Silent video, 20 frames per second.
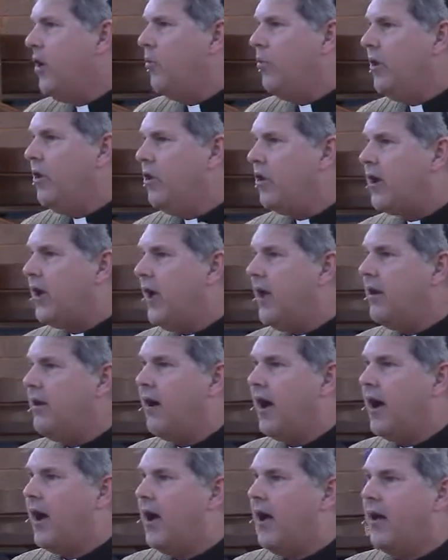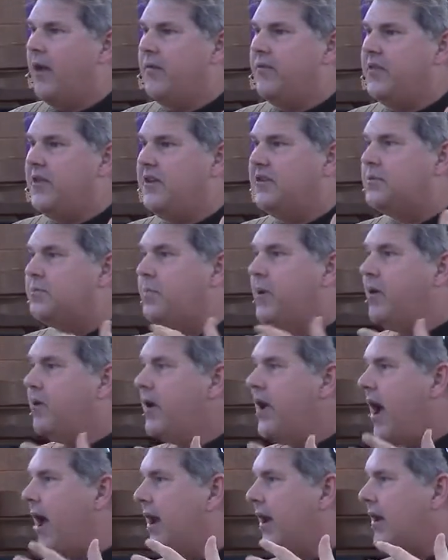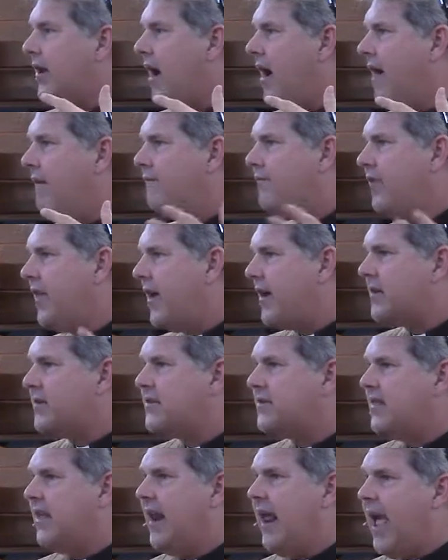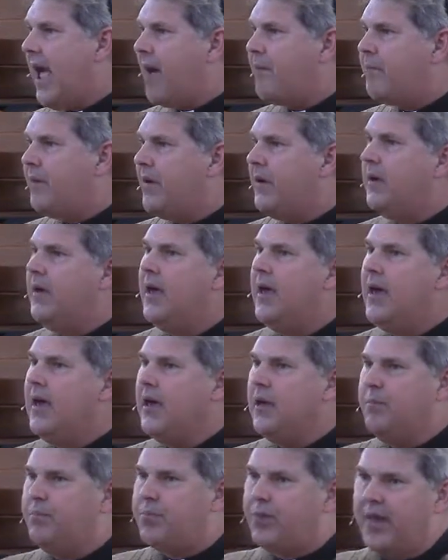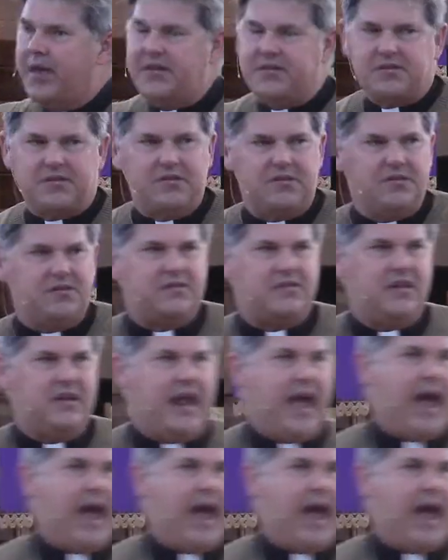we look at uh, these periodic conflicts that happen in places in